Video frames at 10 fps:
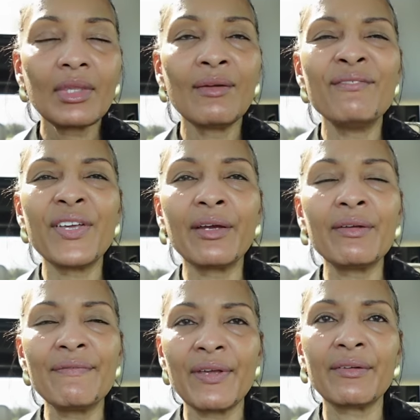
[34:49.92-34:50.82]

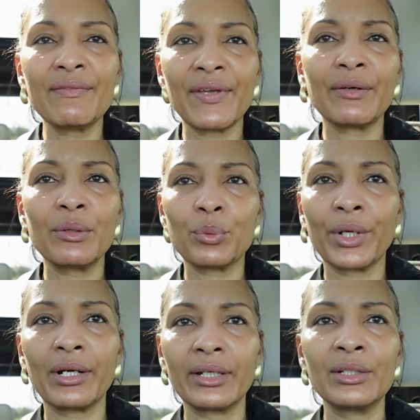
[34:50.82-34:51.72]
Very, very, very
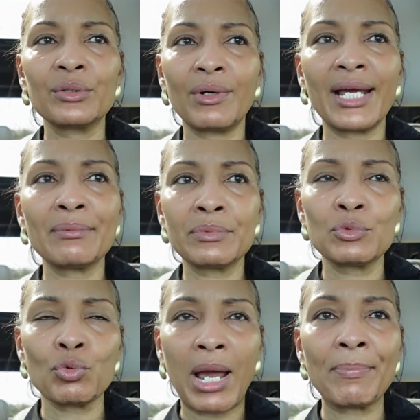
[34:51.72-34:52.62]
rarely do I
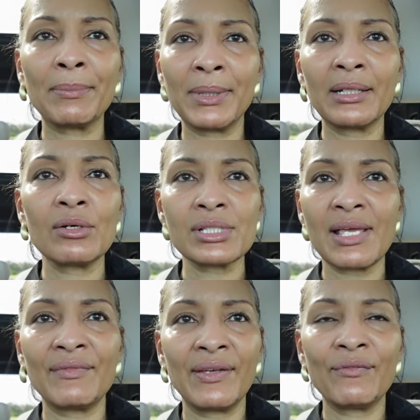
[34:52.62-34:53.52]
drop it below
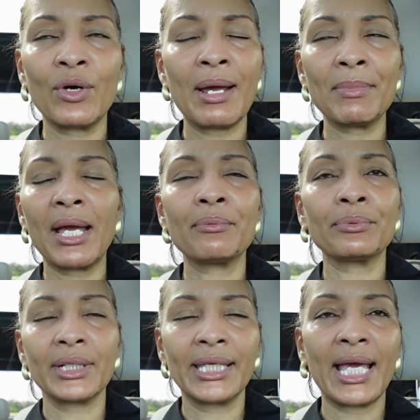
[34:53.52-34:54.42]
74. I mean, I
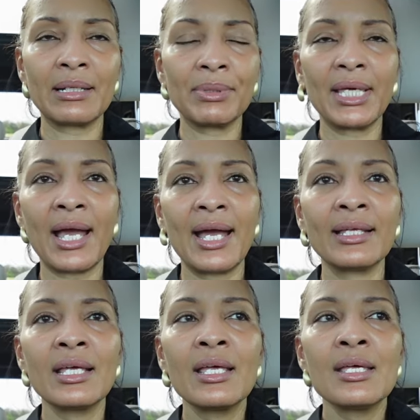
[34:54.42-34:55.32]
really got to be
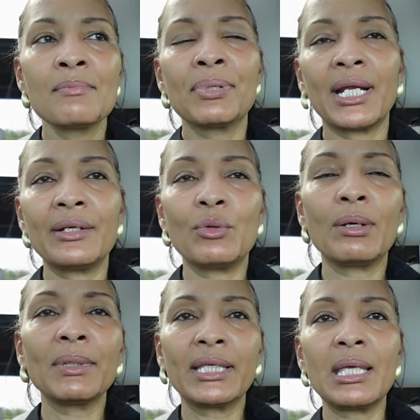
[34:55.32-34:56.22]
hot. But I
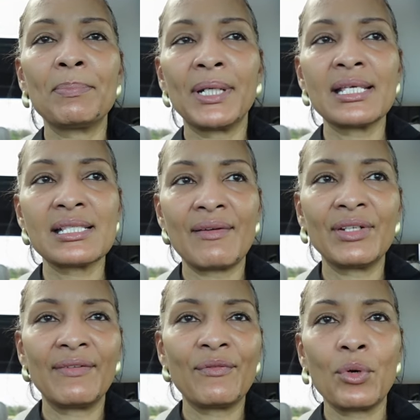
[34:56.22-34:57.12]
normally keep it at
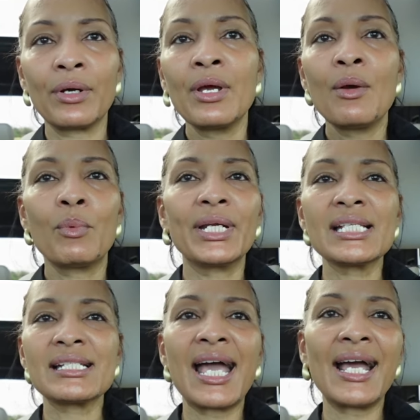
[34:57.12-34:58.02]
74. When
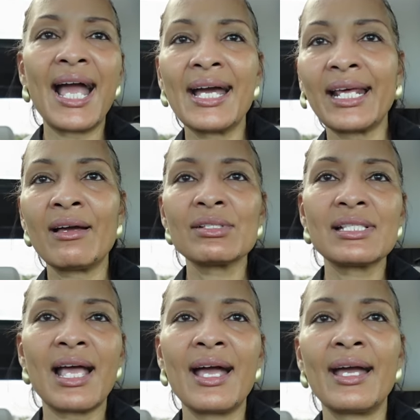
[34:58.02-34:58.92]
it's not hot
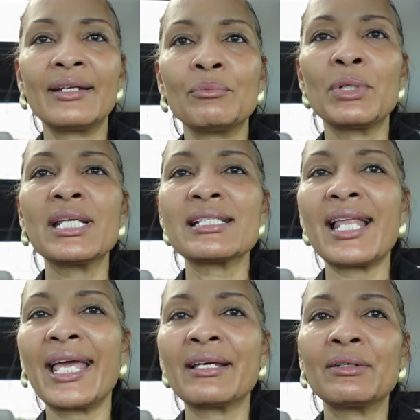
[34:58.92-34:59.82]
outside, when it's
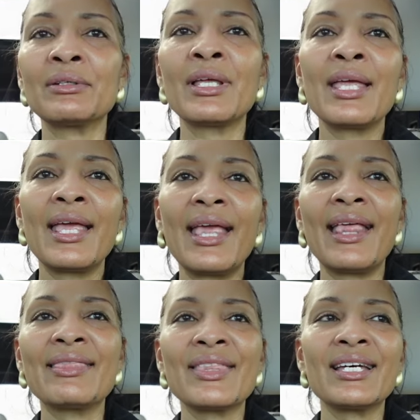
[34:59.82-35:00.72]
like
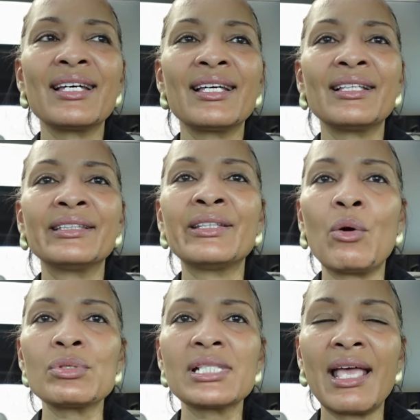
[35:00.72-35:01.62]
in the
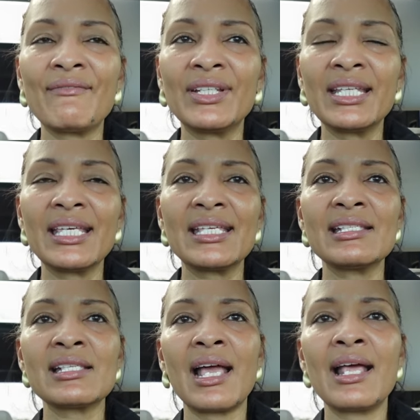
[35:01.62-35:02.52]
low
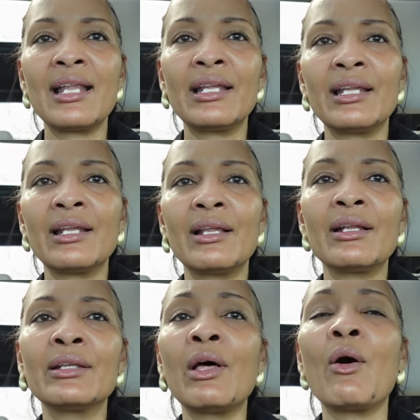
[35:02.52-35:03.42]
70s
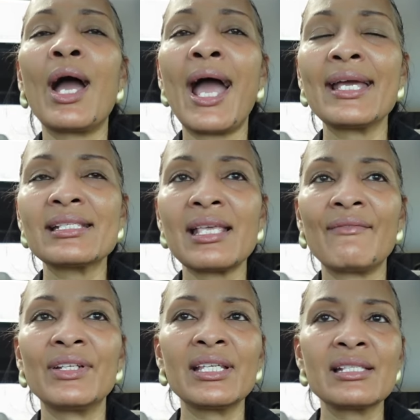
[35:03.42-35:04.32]
or high
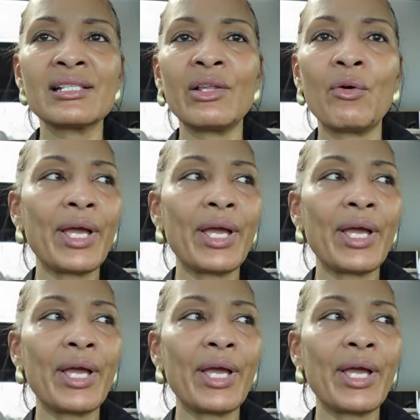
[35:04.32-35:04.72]
70s, low